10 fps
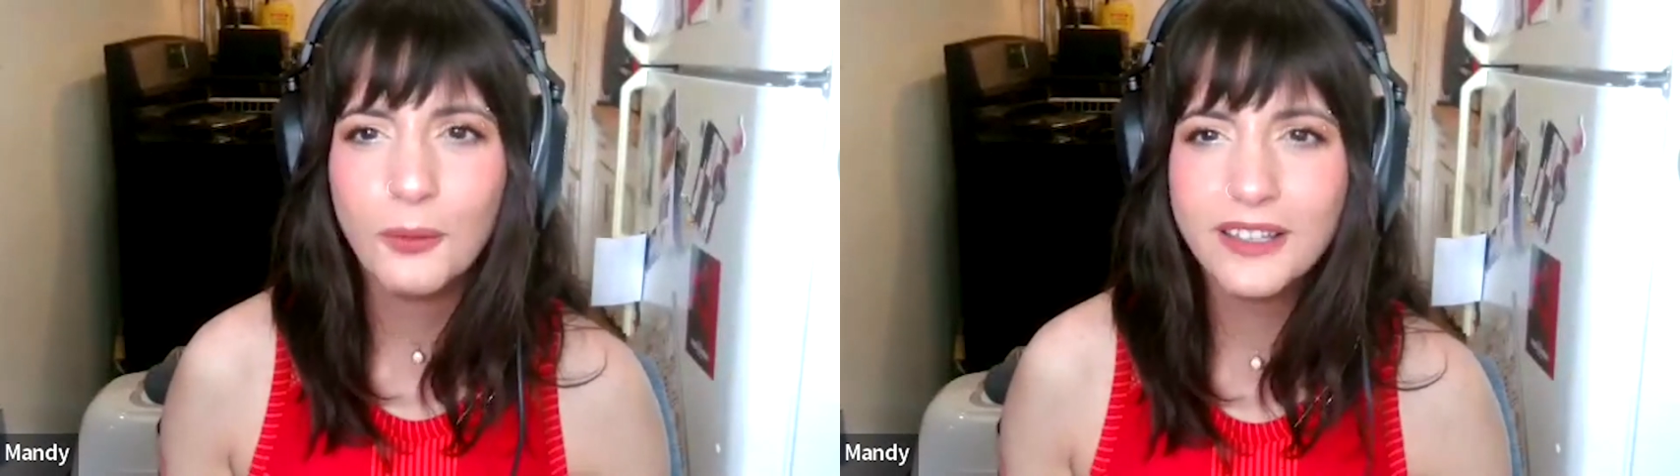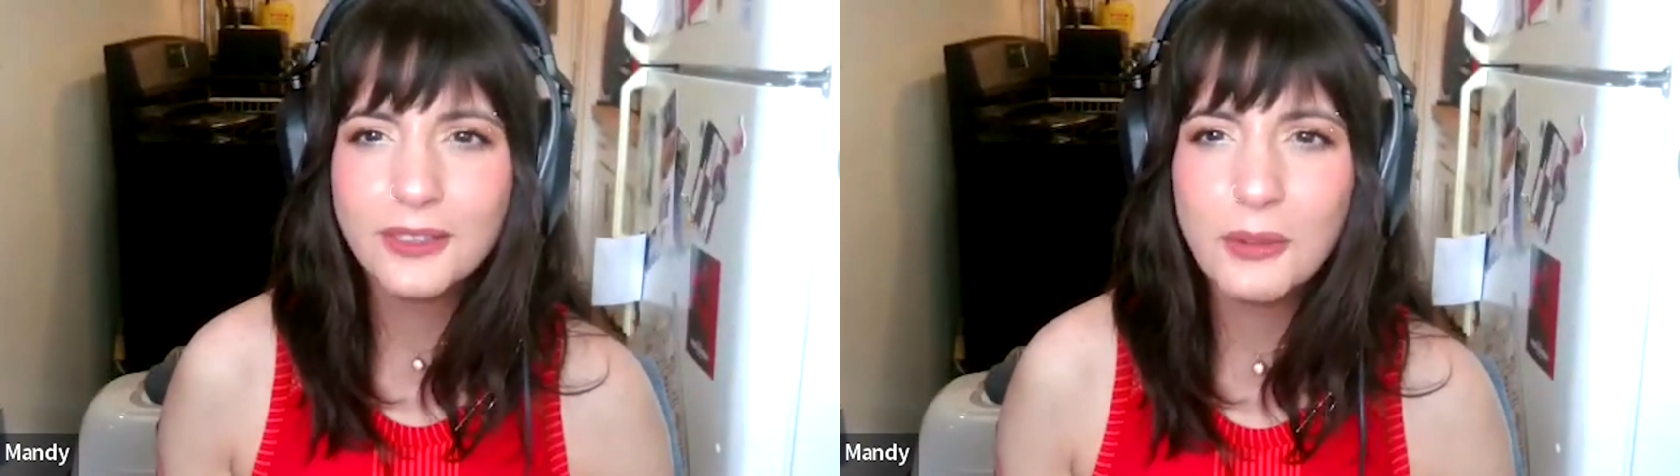
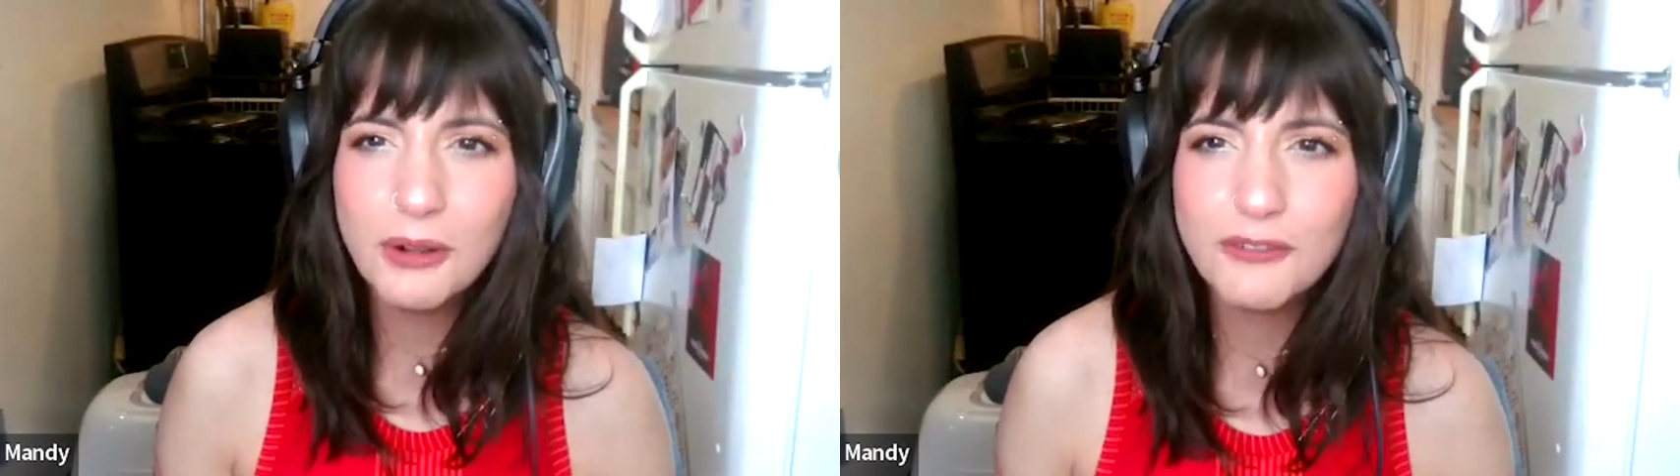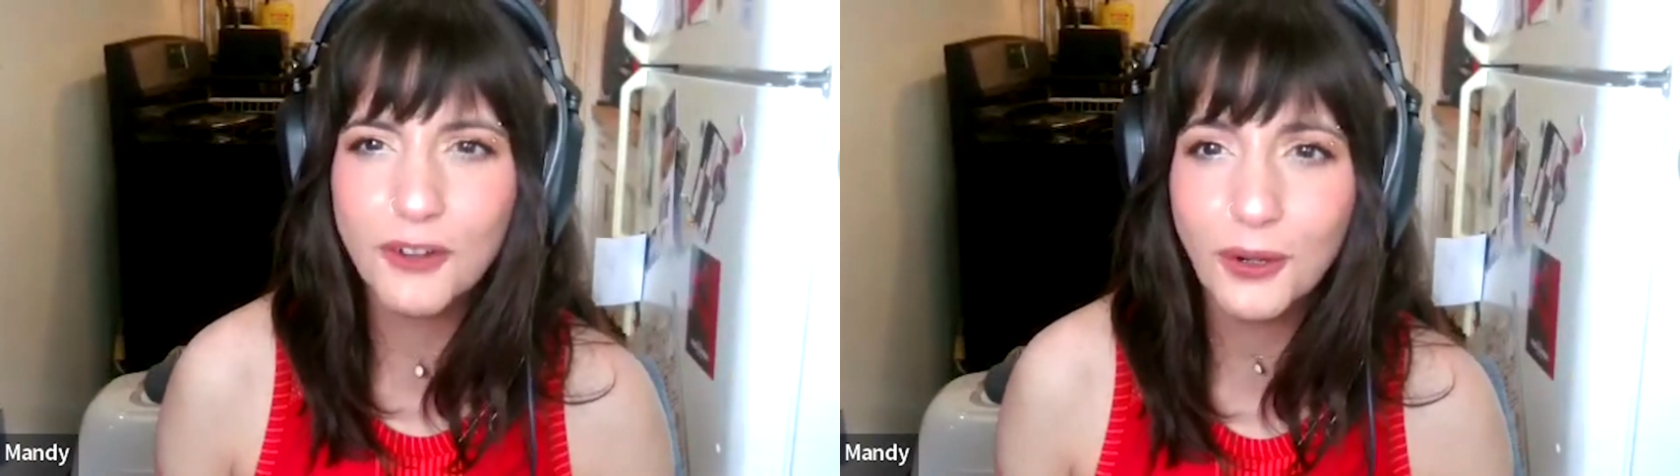what's the
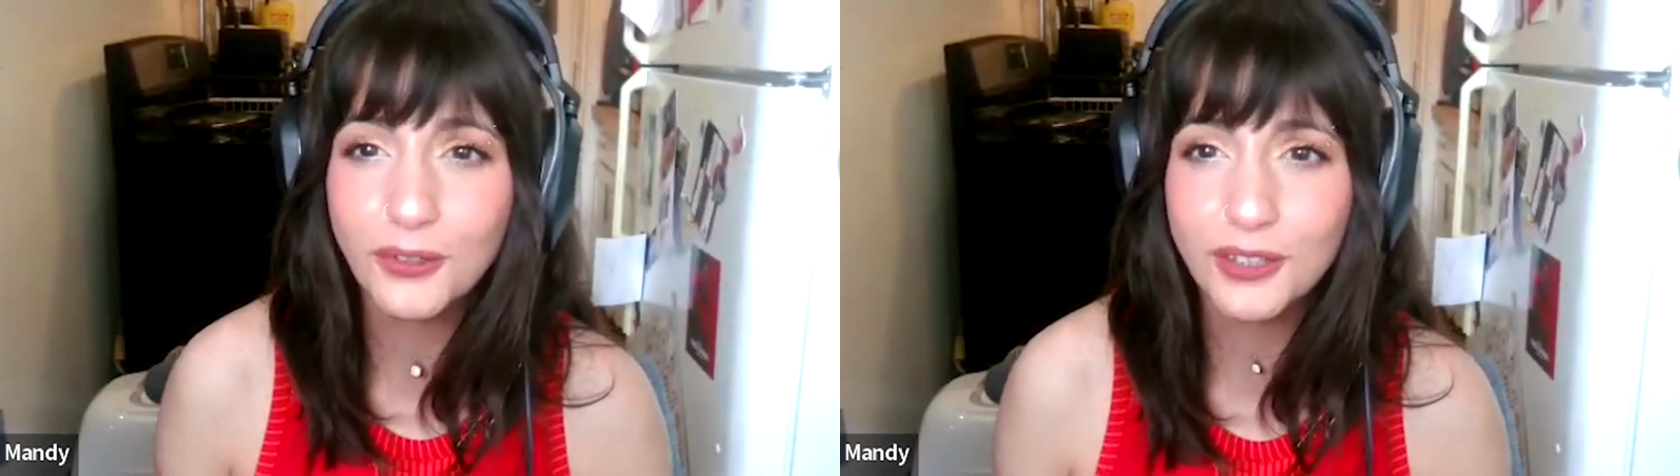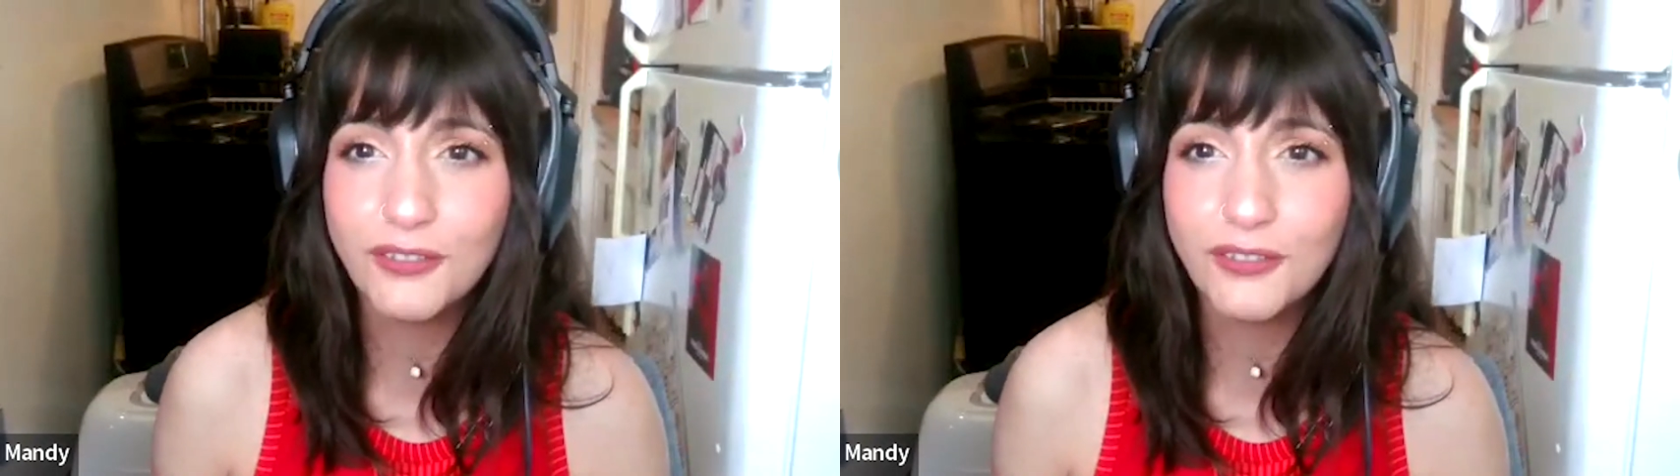
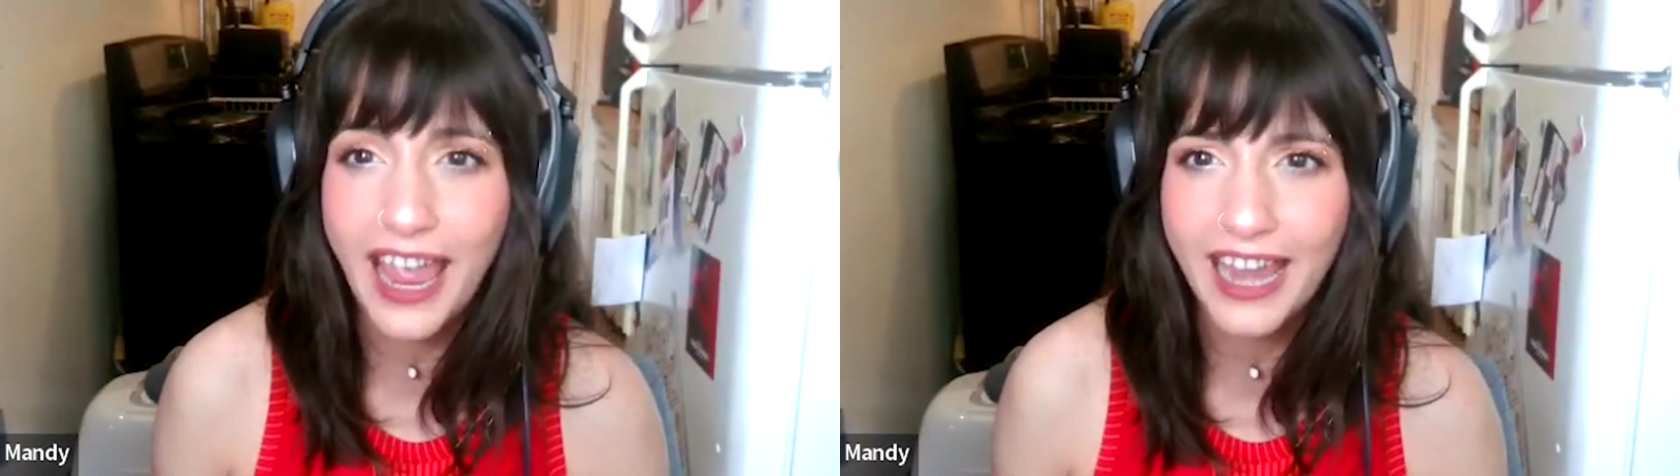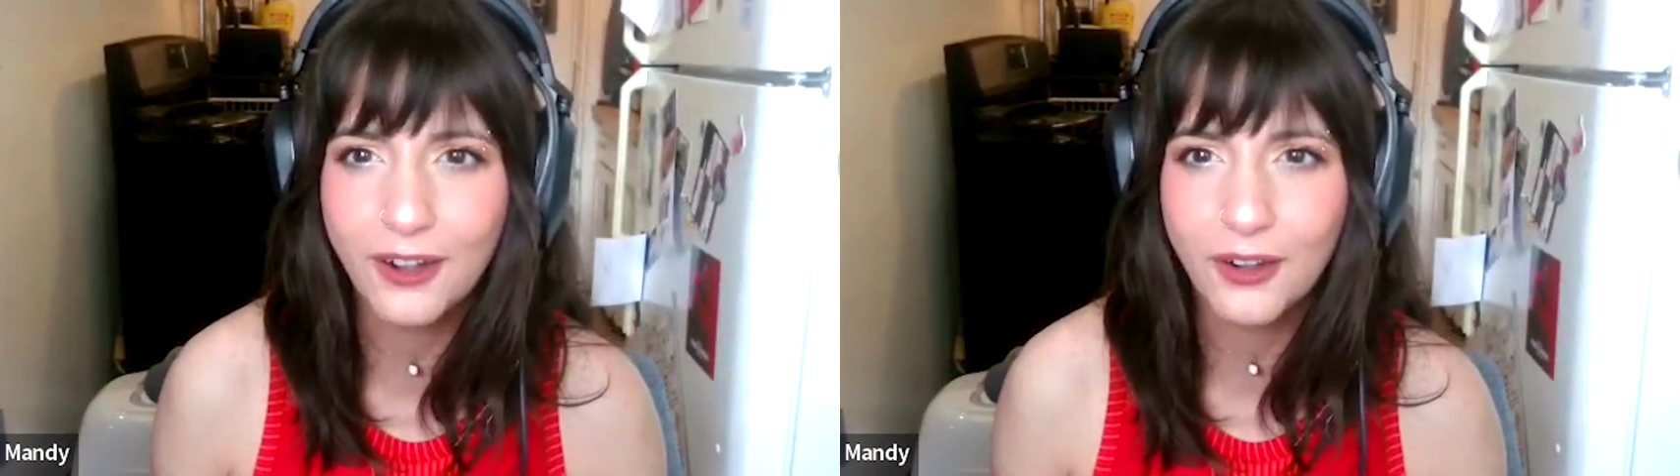reverse of
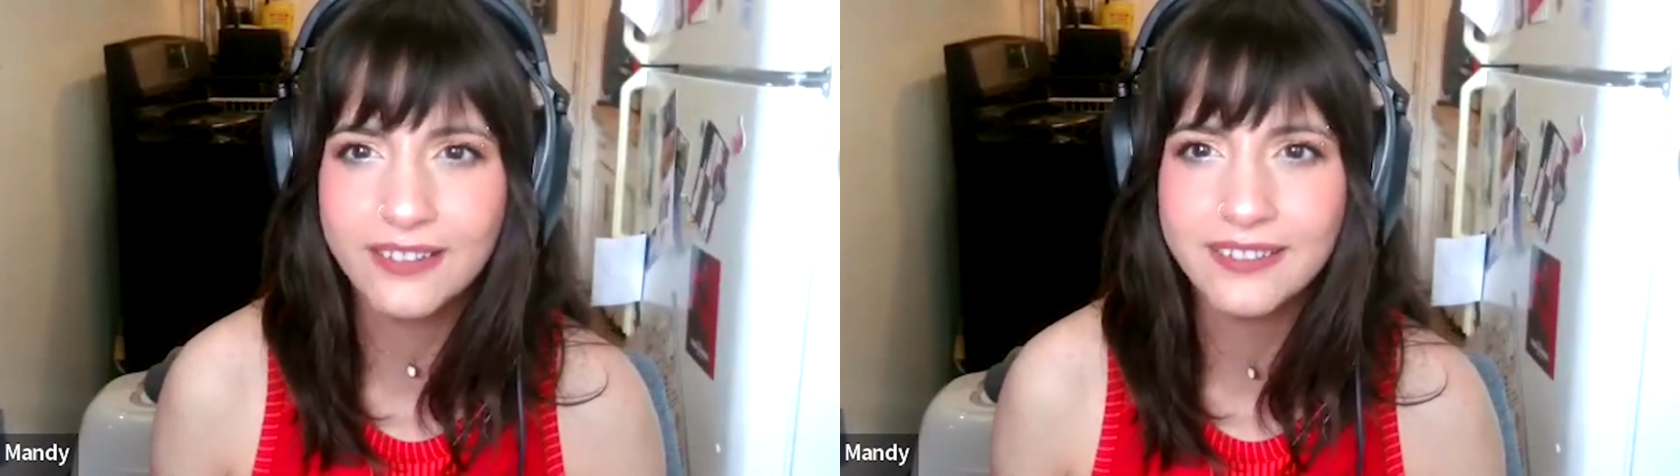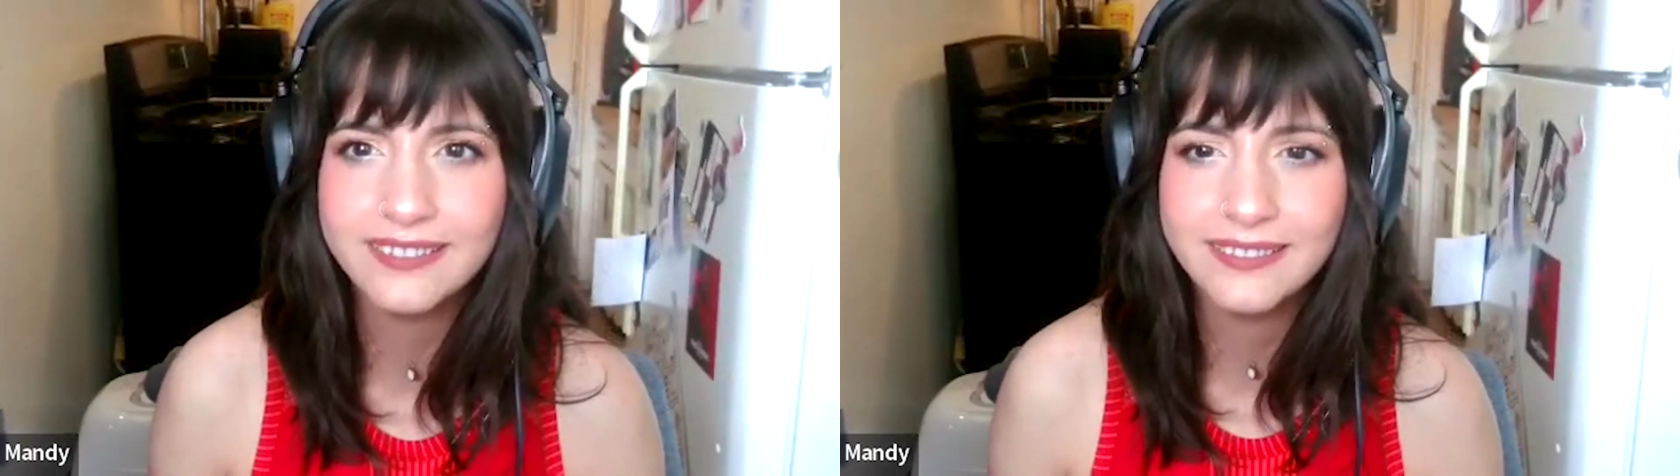hair?